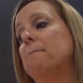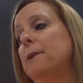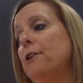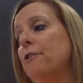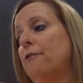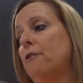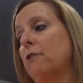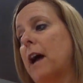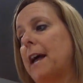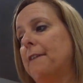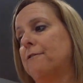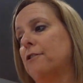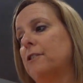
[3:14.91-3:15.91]
beautiful
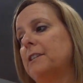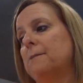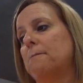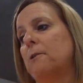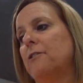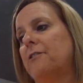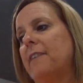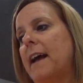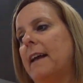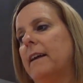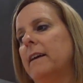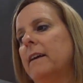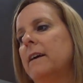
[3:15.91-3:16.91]
kite for his
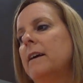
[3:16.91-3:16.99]
birthday.